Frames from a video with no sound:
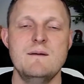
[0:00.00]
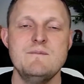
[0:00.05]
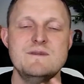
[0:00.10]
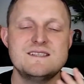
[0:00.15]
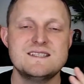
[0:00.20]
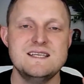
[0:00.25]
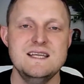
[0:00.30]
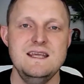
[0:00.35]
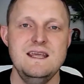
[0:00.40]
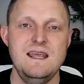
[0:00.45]
I'm
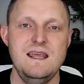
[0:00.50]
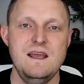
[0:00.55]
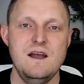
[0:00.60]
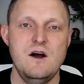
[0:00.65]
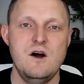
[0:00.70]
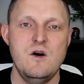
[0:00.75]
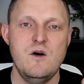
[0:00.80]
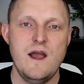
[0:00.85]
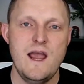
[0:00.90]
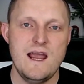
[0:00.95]
the
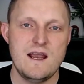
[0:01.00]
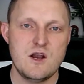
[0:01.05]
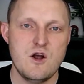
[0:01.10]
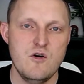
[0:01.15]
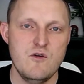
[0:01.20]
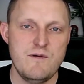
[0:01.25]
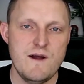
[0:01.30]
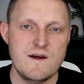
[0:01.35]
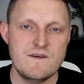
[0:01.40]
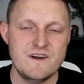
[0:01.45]
CEO and
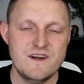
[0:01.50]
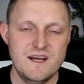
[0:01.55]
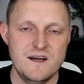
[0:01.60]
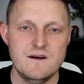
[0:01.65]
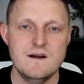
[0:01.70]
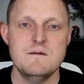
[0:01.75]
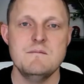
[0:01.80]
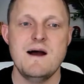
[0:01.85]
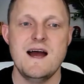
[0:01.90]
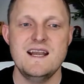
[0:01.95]
co-founder
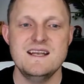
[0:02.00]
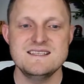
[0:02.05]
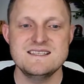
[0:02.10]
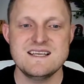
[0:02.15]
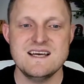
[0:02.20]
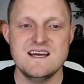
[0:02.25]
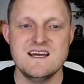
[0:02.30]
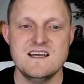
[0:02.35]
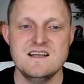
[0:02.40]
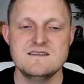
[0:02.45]
here at
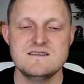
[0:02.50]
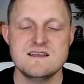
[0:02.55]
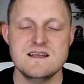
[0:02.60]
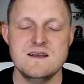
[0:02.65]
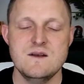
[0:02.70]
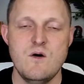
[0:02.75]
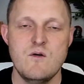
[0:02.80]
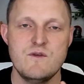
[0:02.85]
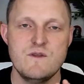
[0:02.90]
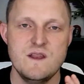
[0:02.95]
MyDesigns,
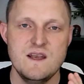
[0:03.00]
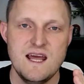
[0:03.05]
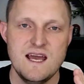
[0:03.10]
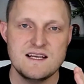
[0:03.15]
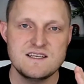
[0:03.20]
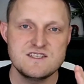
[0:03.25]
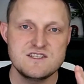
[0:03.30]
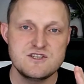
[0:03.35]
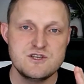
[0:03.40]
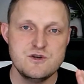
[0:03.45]
and over the
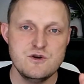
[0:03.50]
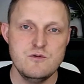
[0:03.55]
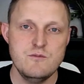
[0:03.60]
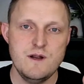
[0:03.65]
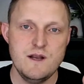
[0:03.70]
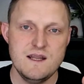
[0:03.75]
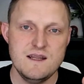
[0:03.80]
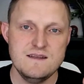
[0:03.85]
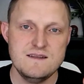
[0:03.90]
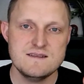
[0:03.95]
next
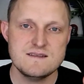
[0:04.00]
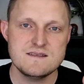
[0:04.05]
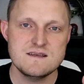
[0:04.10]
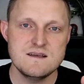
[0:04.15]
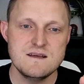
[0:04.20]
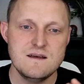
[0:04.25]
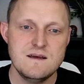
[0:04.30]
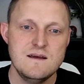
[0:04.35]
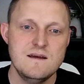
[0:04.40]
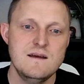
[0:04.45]
2 minutes,